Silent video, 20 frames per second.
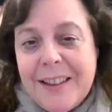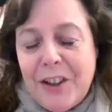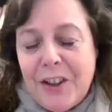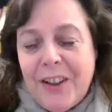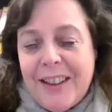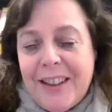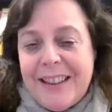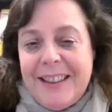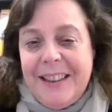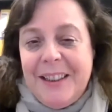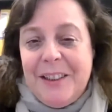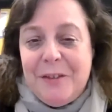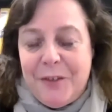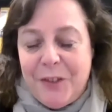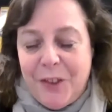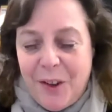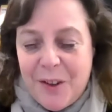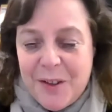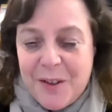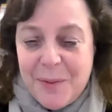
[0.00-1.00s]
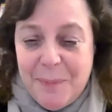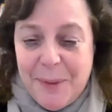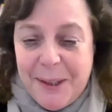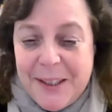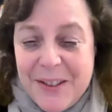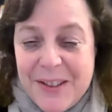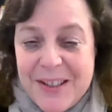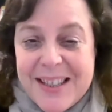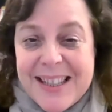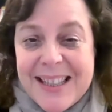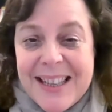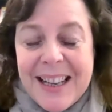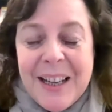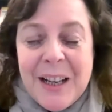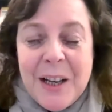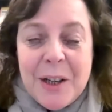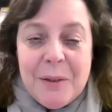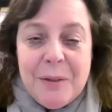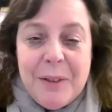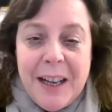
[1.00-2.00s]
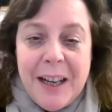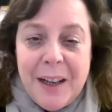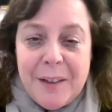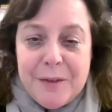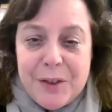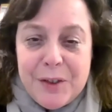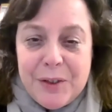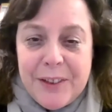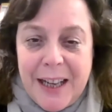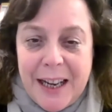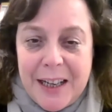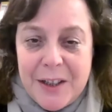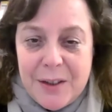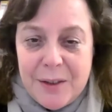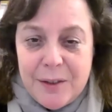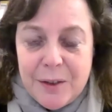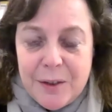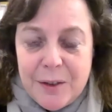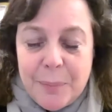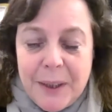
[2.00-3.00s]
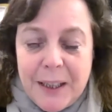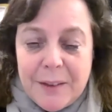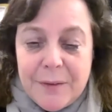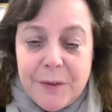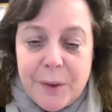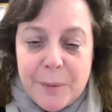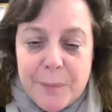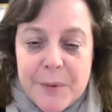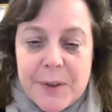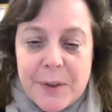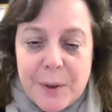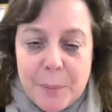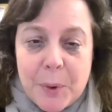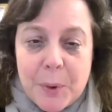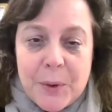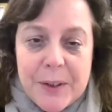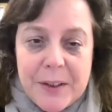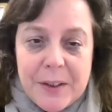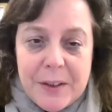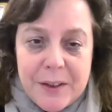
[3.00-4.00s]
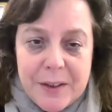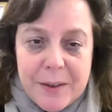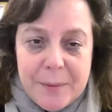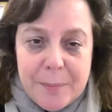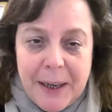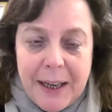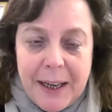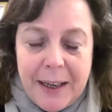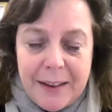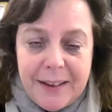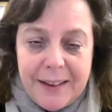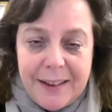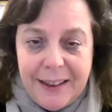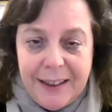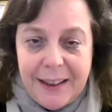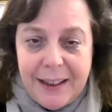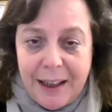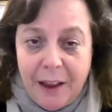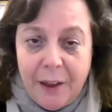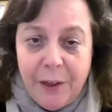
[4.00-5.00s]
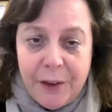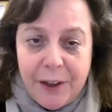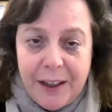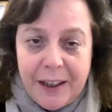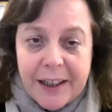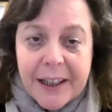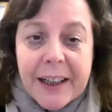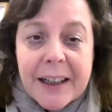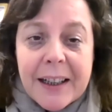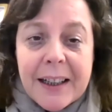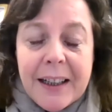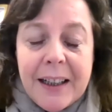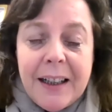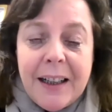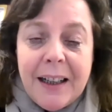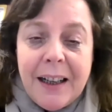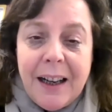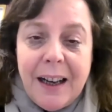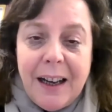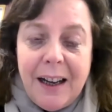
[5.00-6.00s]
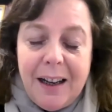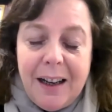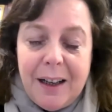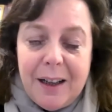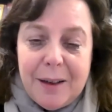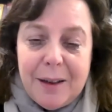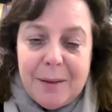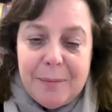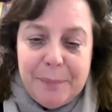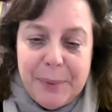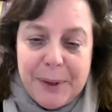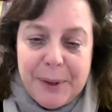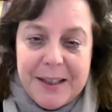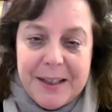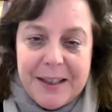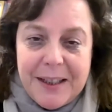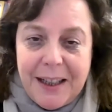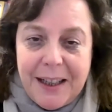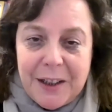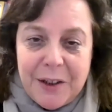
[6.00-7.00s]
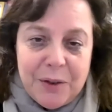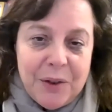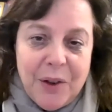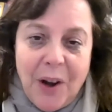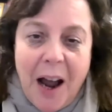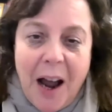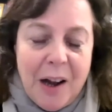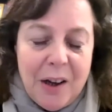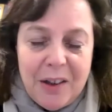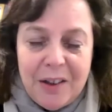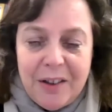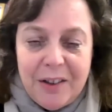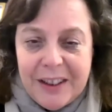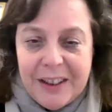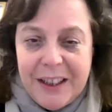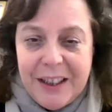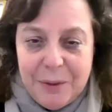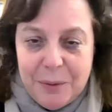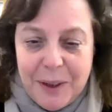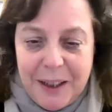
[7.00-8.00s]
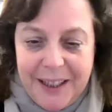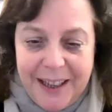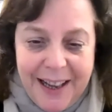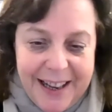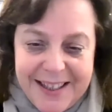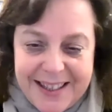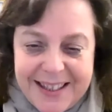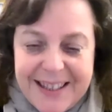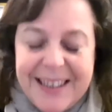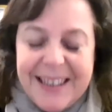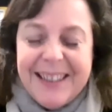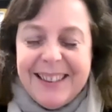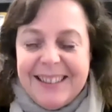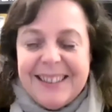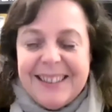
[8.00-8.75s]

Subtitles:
currently in France because we have 2 national platforms supported by the healthcare, but I don't know how long it will last.